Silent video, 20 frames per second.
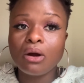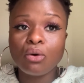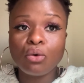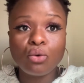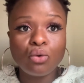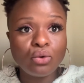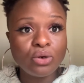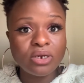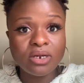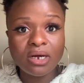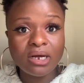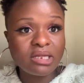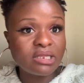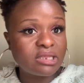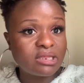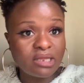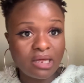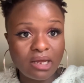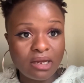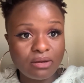gunda
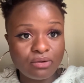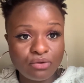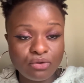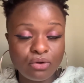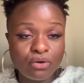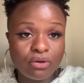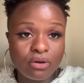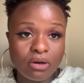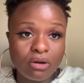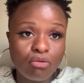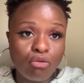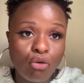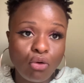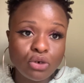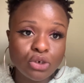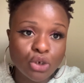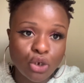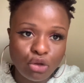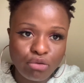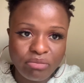thing, you know, the whole
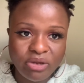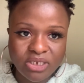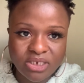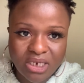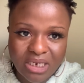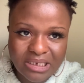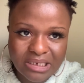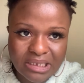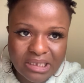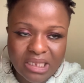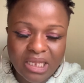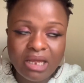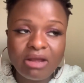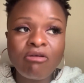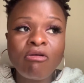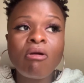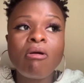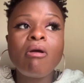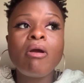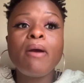documentation thing.
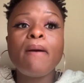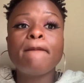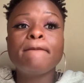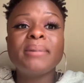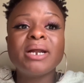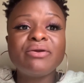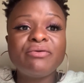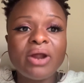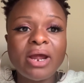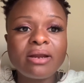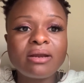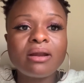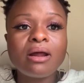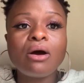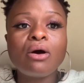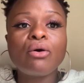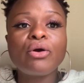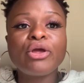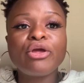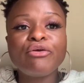But right
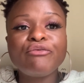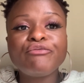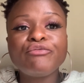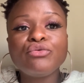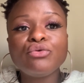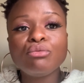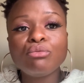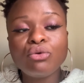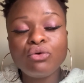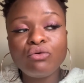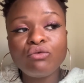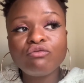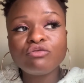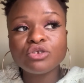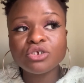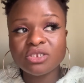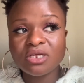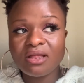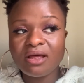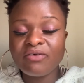now, if you move
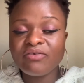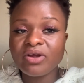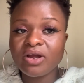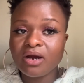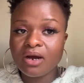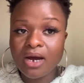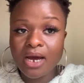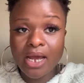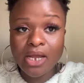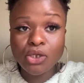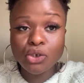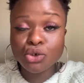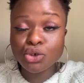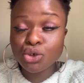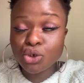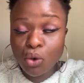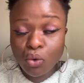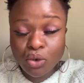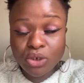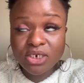to South Africa and you
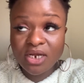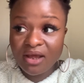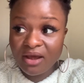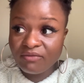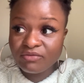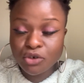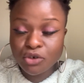don't have